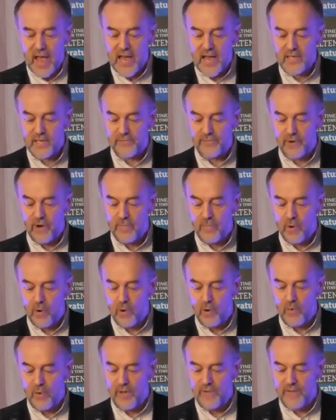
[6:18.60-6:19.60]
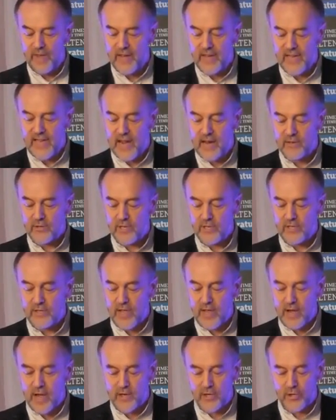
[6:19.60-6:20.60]
And from all we've encountered,
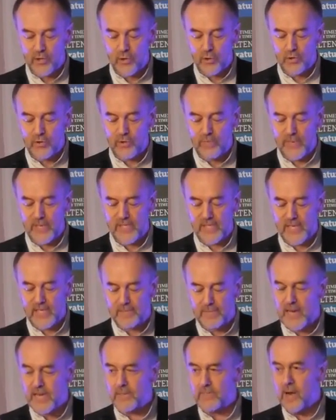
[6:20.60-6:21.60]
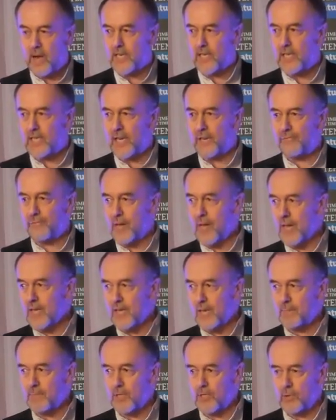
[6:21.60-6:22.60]
they are sure to be suspect-minded if we
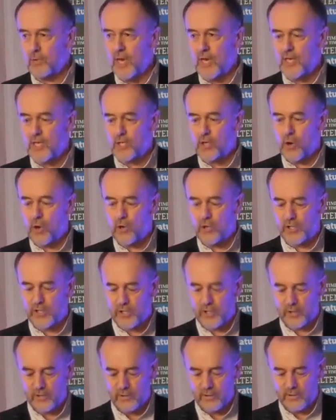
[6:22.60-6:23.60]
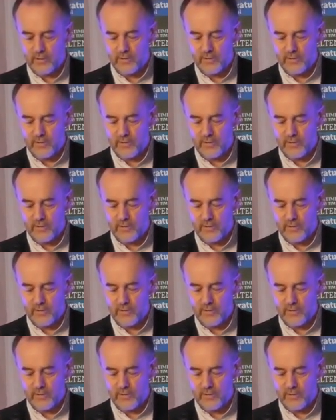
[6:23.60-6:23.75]
attempt to intercourse.